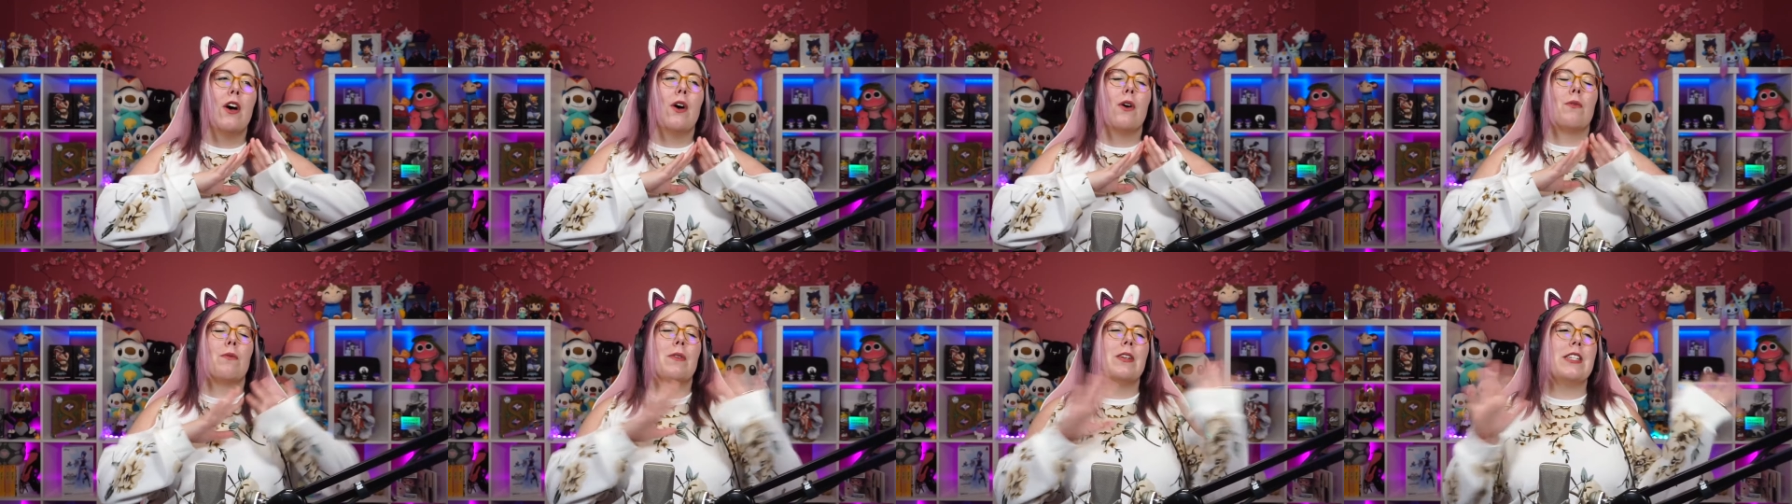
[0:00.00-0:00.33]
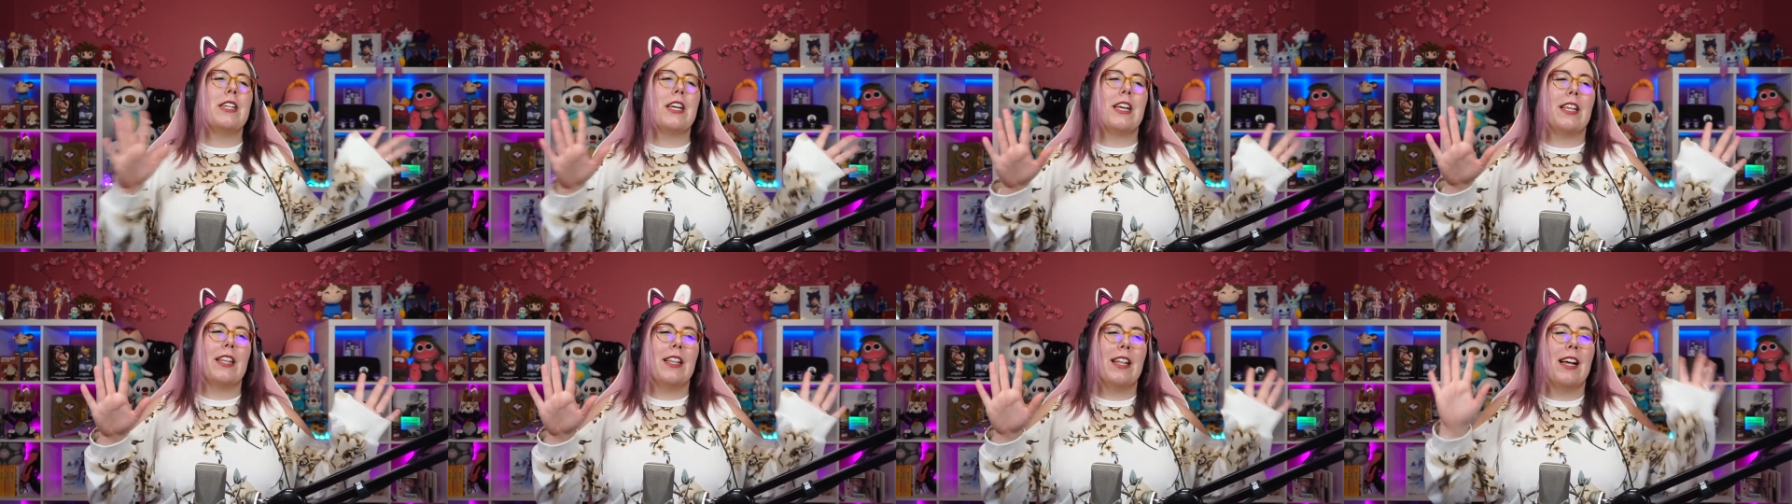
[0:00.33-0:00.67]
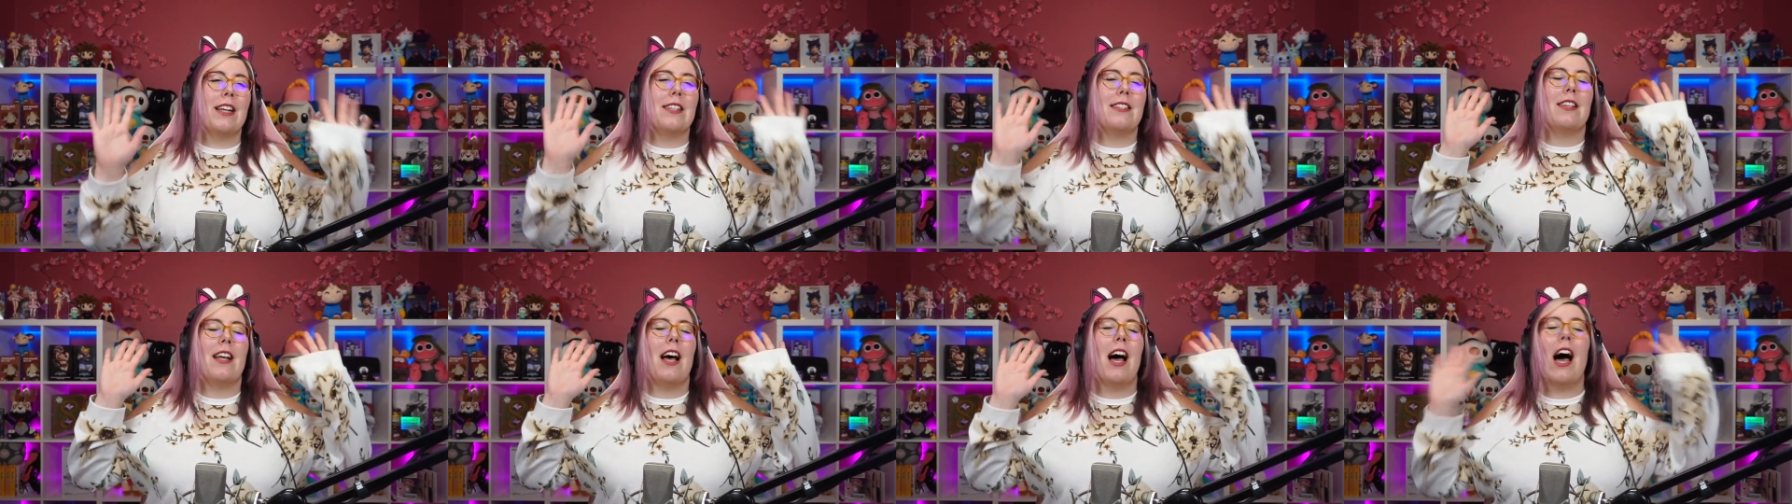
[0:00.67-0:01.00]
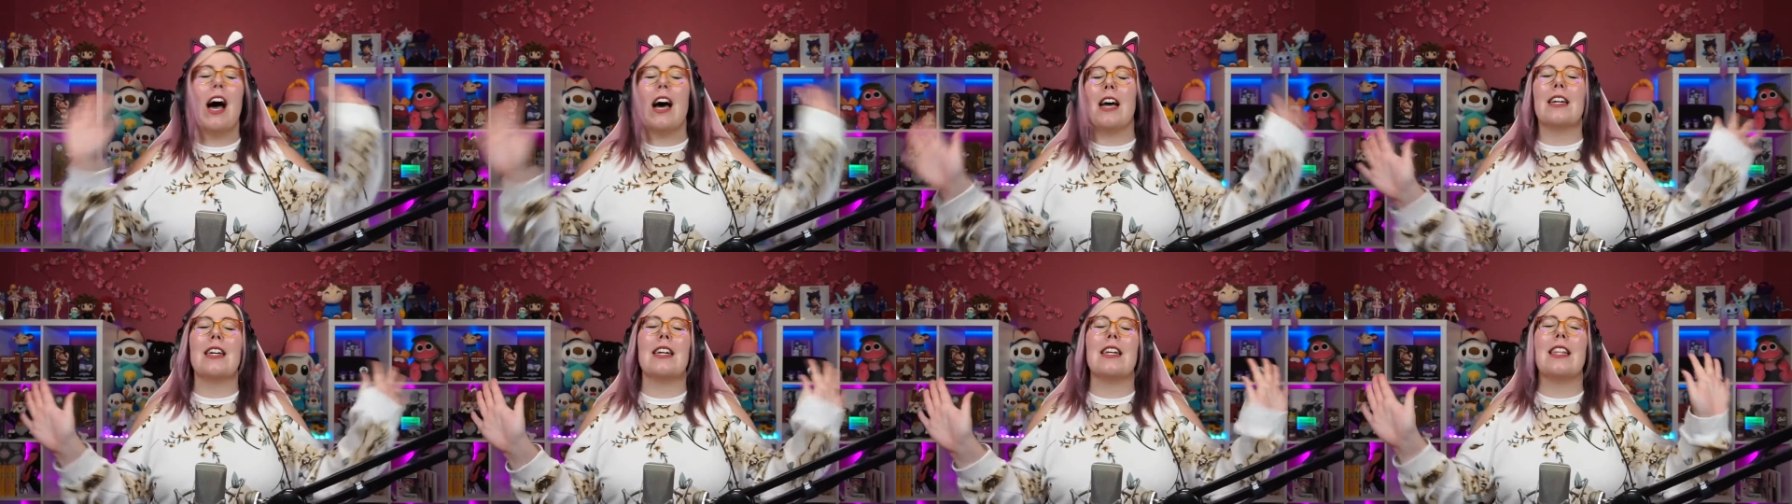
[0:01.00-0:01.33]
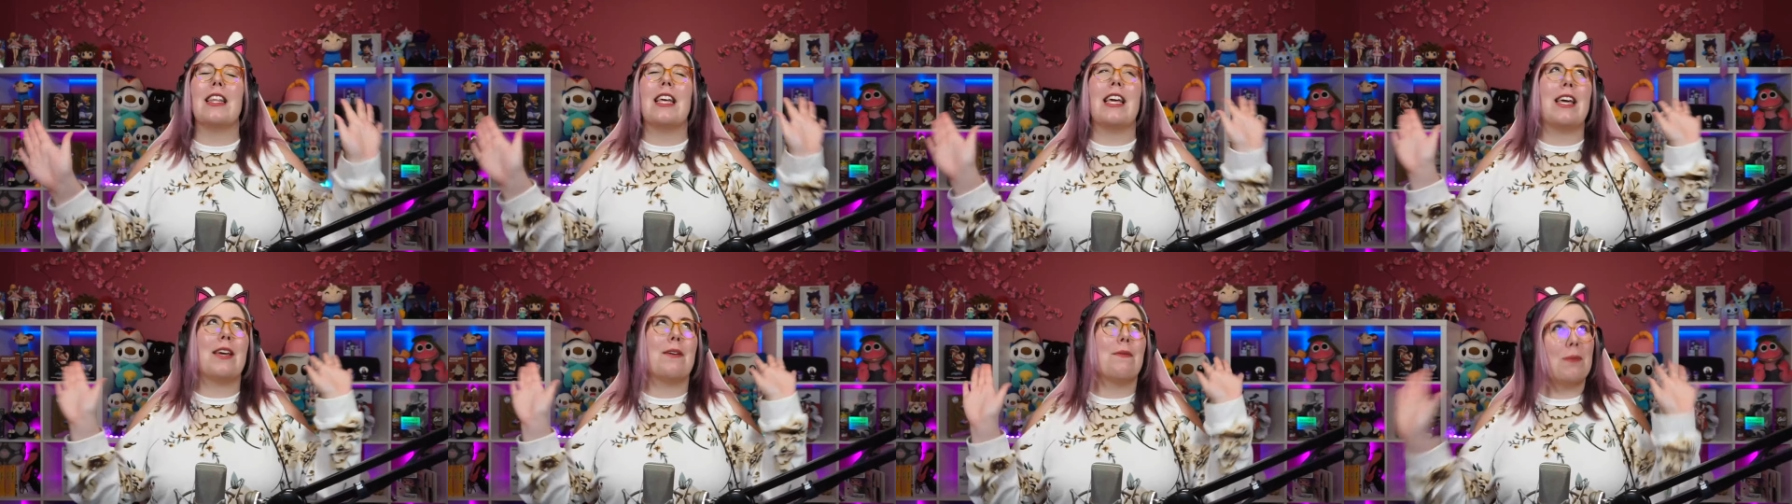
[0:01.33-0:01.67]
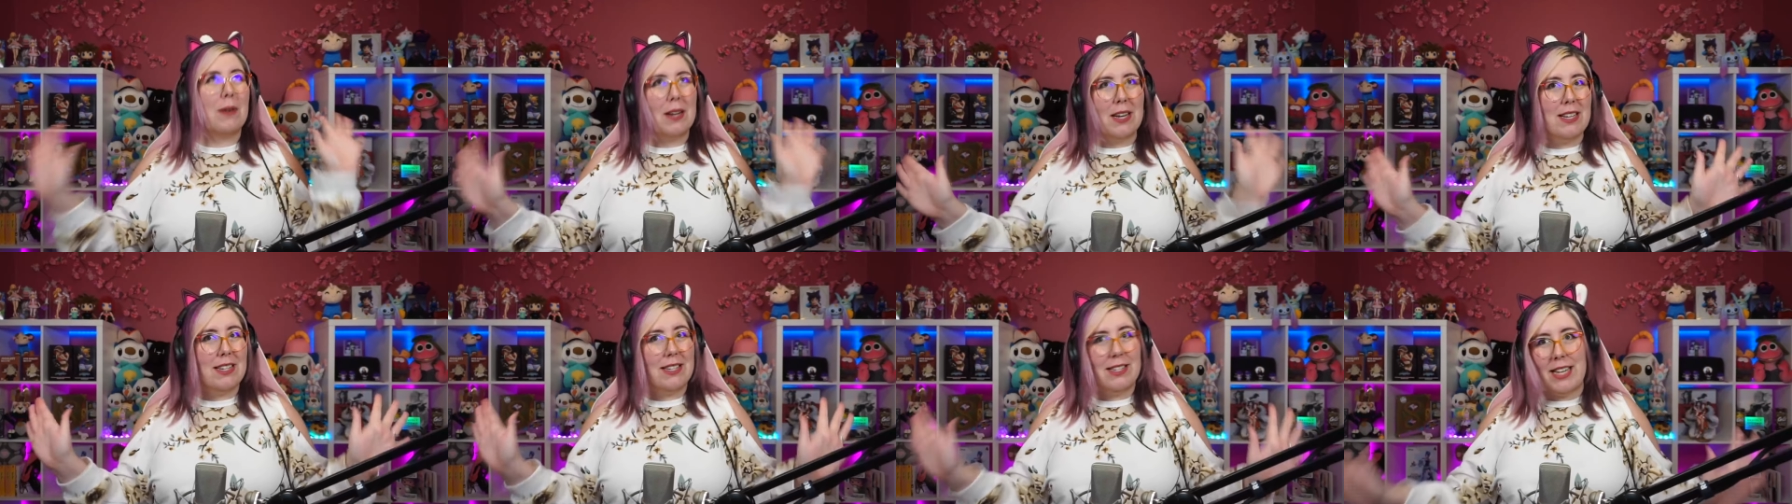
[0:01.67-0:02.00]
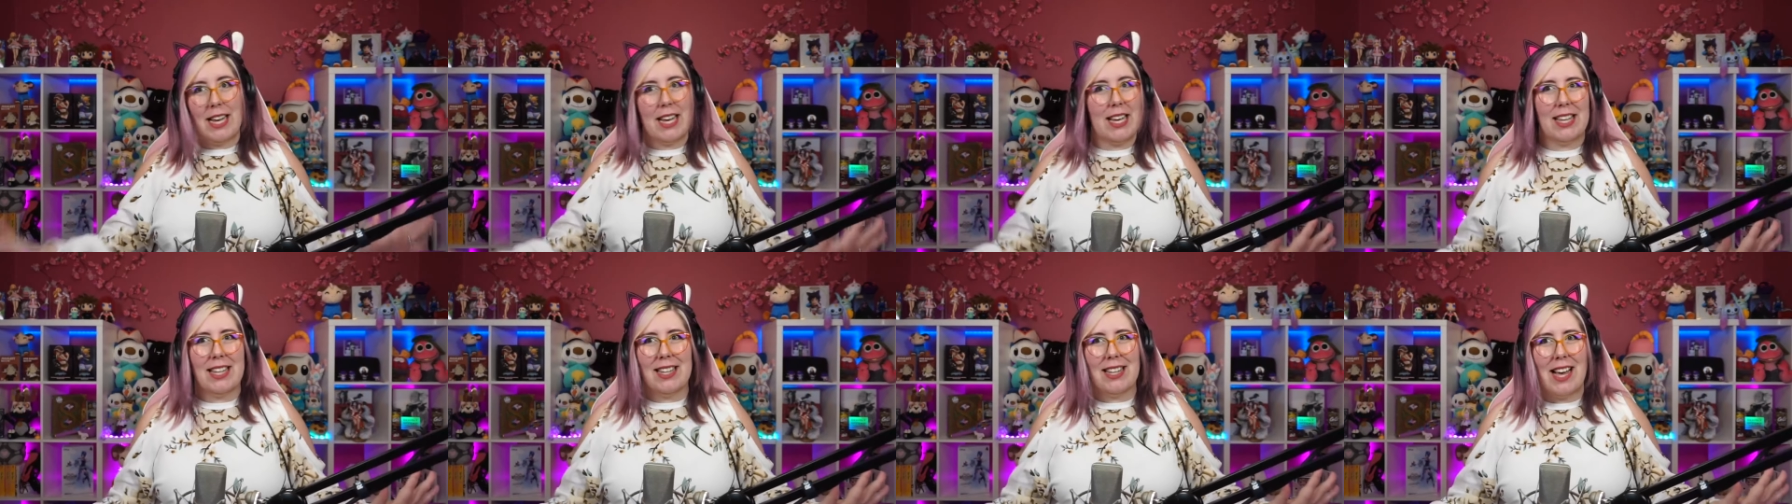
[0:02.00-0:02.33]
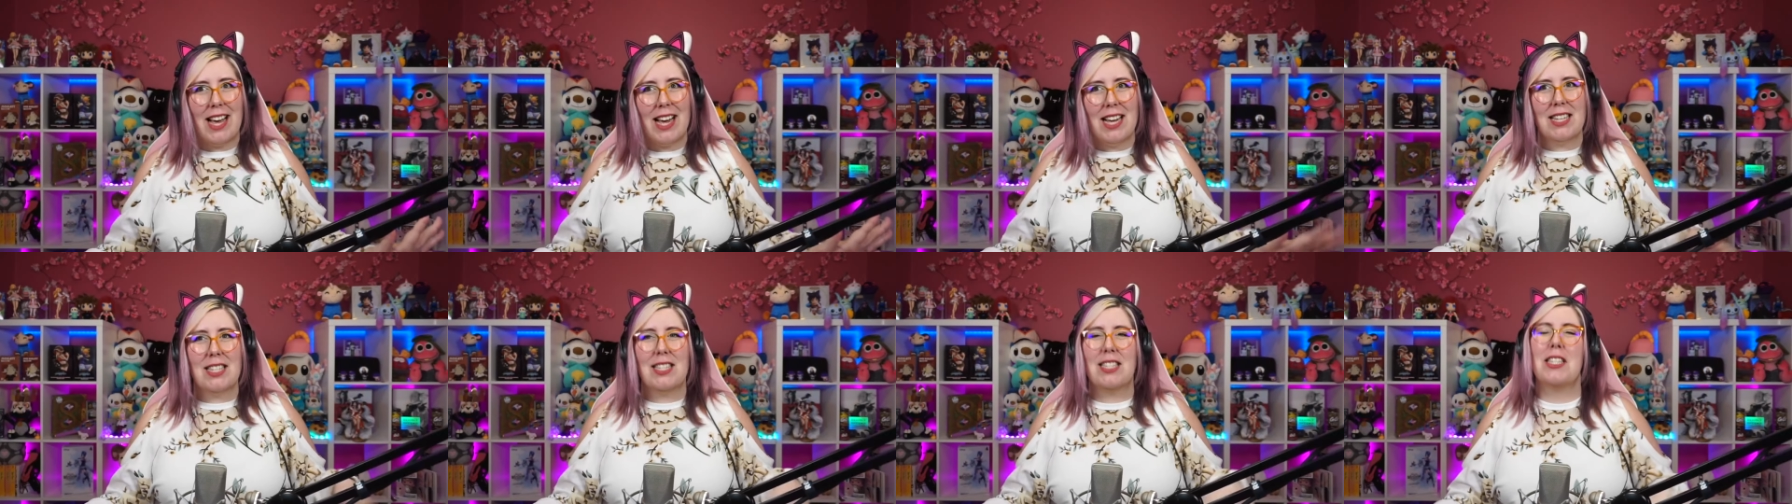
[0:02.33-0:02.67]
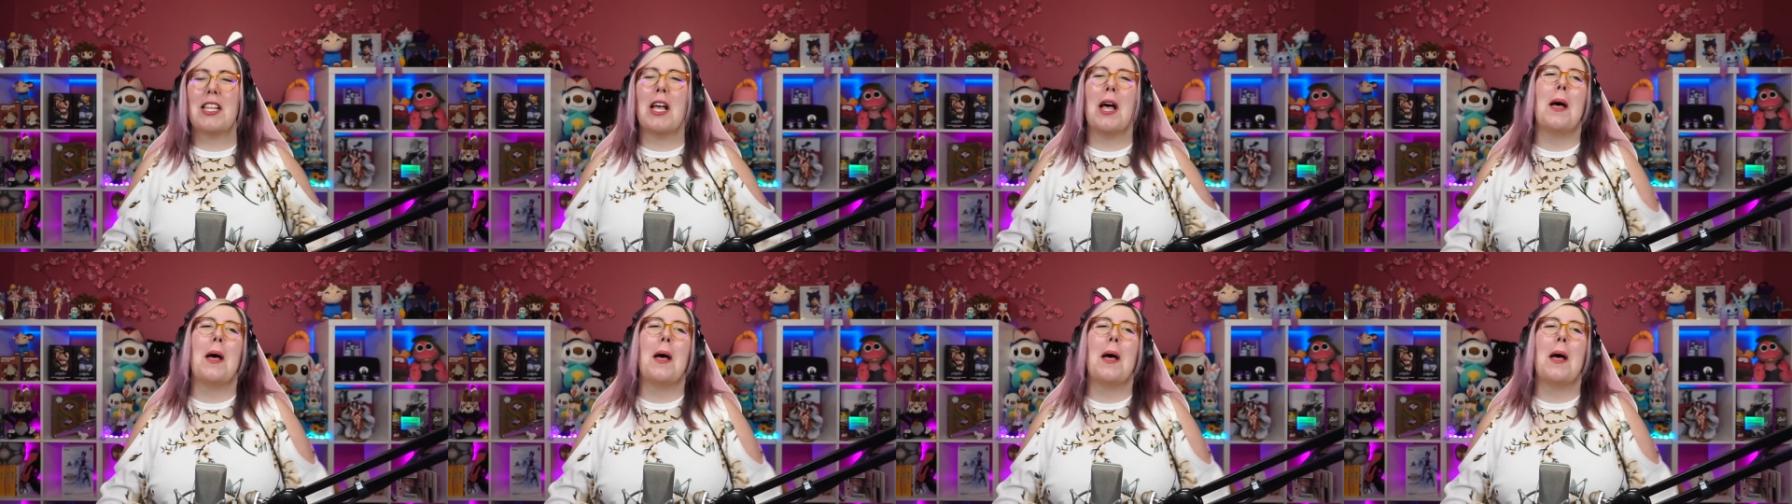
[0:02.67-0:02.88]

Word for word: ridiculous, utterly ridiculous.